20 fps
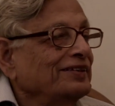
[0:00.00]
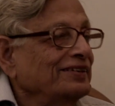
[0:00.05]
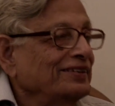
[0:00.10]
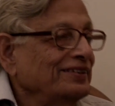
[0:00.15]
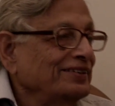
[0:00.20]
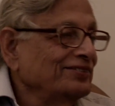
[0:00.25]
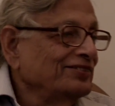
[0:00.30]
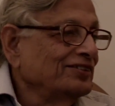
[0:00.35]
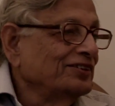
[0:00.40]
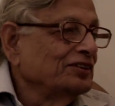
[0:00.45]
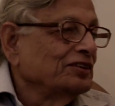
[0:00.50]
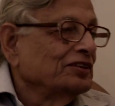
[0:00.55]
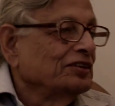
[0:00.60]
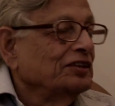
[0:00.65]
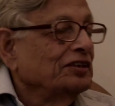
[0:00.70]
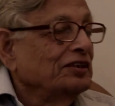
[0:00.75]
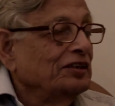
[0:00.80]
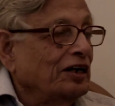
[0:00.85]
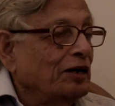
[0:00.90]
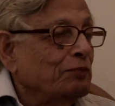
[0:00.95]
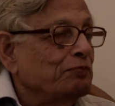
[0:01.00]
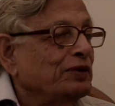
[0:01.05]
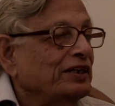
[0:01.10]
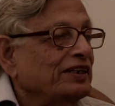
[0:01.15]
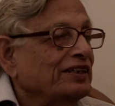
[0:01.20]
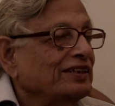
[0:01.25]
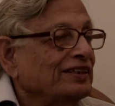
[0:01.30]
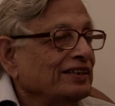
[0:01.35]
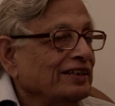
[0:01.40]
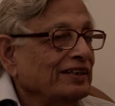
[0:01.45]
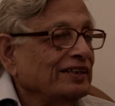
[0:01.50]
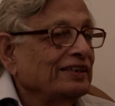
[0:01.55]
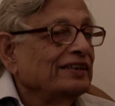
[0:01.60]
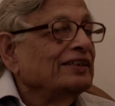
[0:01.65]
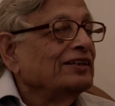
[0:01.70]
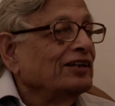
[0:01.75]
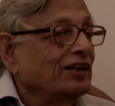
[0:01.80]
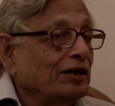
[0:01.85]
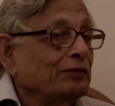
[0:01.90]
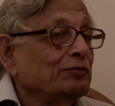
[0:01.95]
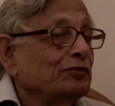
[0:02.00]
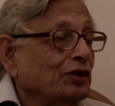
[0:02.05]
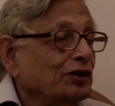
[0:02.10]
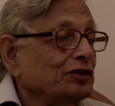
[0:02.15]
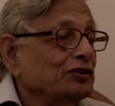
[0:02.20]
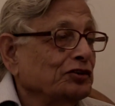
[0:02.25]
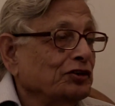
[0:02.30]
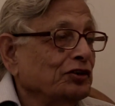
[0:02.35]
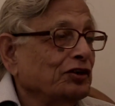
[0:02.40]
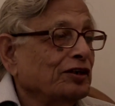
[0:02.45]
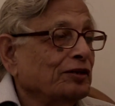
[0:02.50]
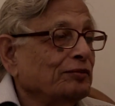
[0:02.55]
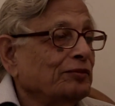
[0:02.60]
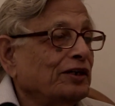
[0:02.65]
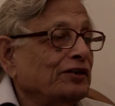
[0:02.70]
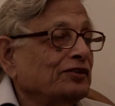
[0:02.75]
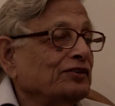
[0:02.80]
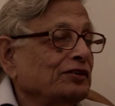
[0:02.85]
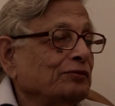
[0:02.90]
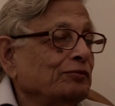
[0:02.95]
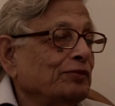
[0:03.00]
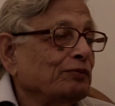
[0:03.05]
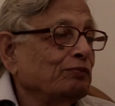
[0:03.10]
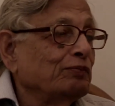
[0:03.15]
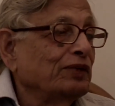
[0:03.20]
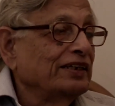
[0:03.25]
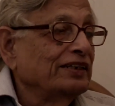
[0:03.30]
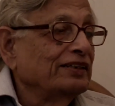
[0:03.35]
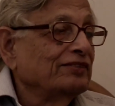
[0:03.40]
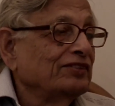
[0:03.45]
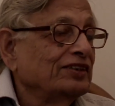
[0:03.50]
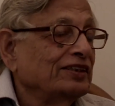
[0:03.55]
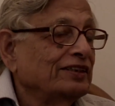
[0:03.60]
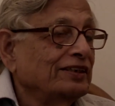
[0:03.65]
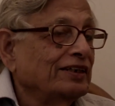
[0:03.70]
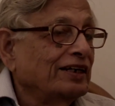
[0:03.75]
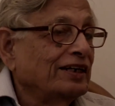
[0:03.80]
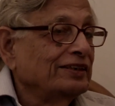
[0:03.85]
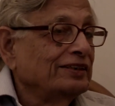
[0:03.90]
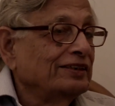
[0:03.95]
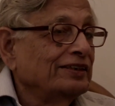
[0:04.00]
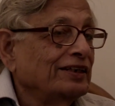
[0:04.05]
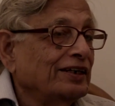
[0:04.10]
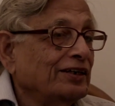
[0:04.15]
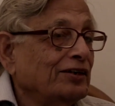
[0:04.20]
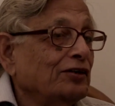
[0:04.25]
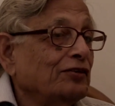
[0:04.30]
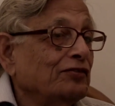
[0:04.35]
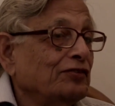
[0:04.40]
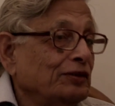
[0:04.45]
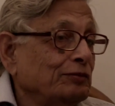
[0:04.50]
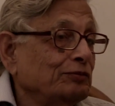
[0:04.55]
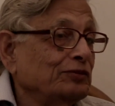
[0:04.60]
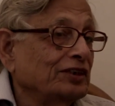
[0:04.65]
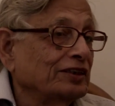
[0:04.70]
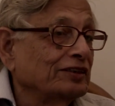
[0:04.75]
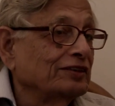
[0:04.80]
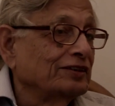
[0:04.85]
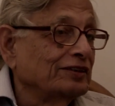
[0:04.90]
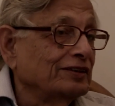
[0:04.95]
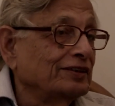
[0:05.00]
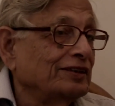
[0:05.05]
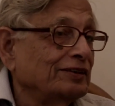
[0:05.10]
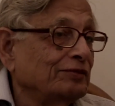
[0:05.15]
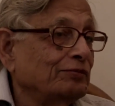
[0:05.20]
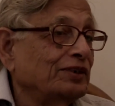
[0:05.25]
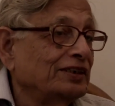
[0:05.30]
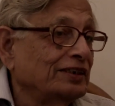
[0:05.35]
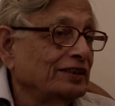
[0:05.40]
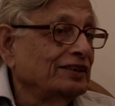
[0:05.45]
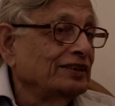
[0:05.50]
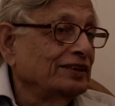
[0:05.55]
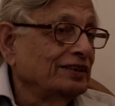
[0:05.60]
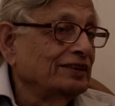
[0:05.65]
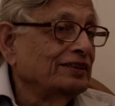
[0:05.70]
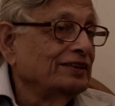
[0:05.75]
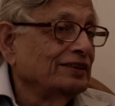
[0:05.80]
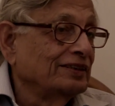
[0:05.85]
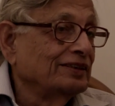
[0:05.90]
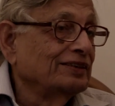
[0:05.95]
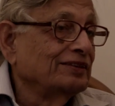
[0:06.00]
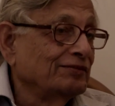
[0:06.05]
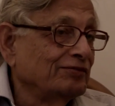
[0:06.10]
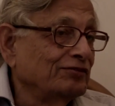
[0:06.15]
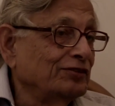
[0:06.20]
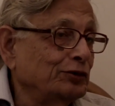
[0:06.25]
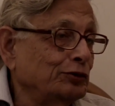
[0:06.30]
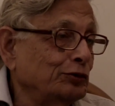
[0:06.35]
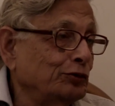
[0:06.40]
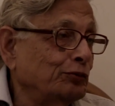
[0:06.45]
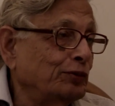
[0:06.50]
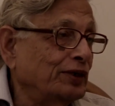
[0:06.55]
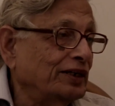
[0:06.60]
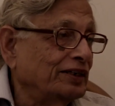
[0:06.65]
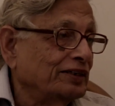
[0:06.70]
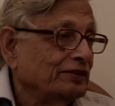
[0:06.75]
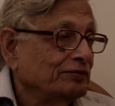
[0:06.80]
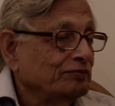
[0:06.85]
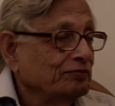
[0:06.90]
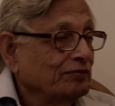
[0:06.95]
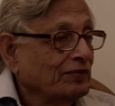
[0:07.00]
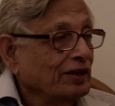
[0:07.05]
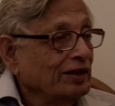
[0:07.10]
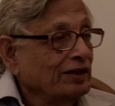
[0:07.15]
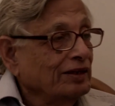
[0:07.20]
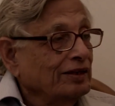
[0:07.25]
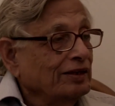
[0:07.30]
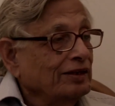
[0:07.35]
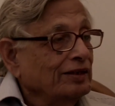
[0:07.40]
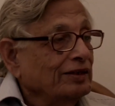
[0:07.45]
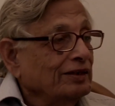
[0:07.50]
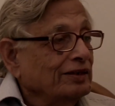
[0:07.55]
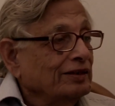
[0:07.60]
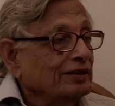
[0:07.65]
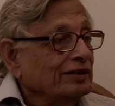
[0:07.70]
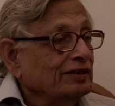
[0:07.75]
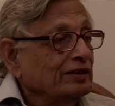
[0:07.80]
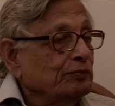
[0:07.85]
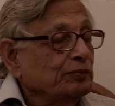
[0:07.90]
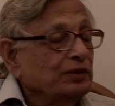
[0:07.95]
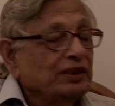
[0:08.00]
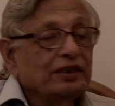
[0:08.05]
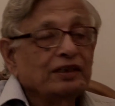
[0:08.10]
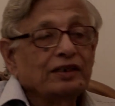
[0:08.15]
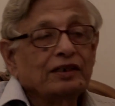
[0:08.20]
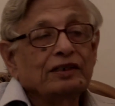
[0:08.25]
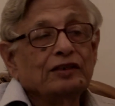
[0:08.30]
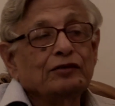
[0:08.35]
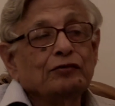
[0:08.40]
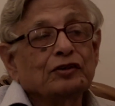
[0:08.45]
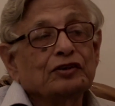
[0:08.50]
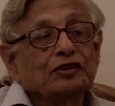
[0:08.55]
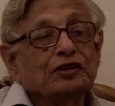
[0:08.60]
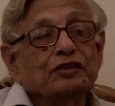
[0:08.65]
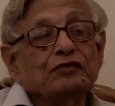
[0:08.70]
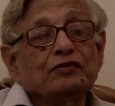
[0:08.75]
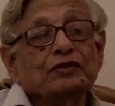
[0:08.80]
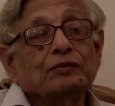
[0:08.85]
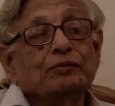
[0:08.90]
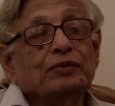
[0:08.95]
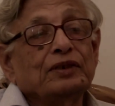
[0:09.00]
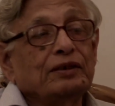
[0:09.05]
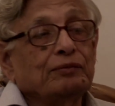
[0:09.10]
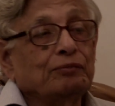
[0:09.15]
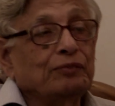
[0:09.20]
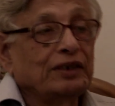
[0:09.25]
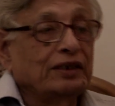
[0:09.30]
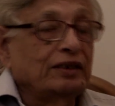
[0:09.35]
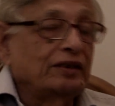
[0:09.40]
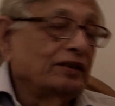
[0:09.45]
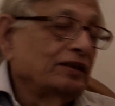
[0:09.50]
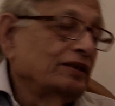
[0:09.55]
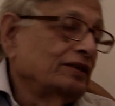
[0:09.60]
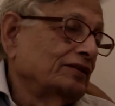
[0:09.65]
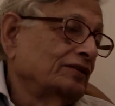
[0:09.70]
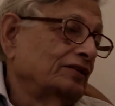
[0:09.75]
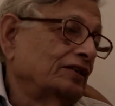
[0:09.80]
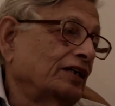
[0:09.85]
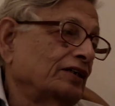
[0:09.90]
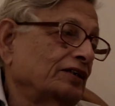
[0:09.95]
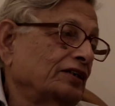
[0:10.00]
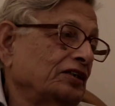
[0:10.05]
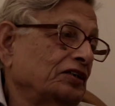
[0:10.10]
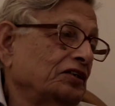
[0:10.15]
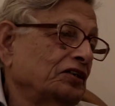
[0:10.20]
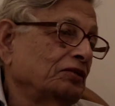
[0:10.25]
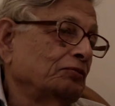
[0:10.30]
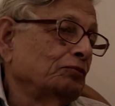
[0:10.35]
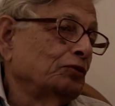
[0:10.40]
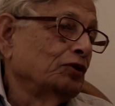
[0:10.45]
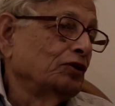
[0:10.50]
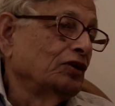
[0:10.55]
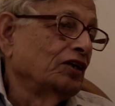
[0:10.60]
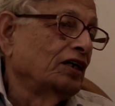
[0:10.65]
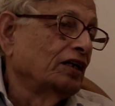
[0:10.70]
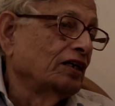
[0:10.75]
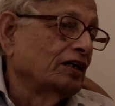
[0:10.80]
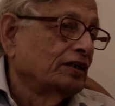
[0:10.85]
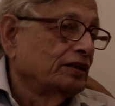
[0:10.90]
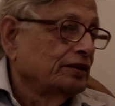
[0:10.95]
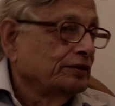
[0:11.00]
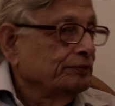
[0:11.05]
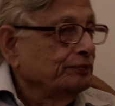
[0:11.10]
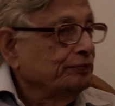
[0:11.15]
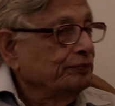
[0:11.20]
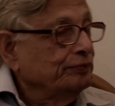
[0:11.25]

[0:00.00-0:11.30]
he was apparently, I am not sure about it, but playing with the idea of him succeeded, but he withdrew back. And apparently he was given a big Jagir in Bundelkhand,